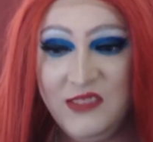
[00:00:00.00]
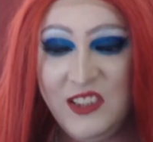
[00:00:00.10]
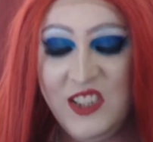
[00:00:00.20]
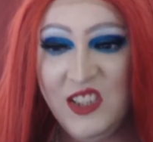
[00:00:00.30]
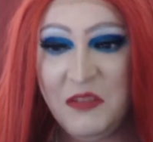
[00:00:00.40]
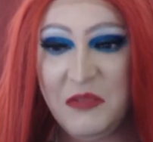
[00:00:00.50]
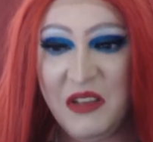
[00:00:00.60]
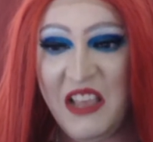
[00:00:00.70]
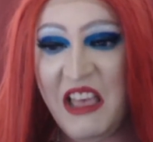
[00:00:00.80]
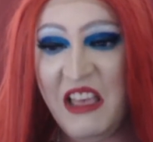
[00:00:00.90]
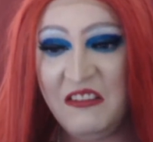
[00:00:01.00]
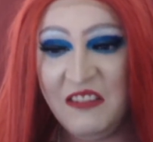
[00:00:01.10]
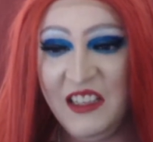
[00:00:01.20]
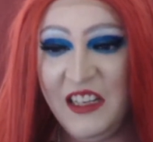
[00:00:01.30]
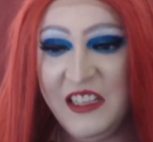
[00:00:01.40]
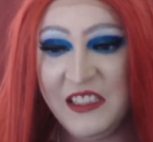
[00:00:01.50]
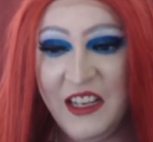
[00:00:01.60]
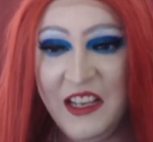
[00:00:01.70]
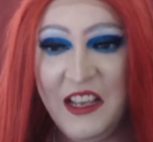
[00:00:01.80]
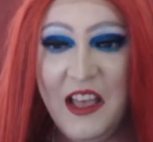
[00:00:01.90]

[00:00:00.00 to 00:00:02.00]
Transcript: just a bit really, isn't it?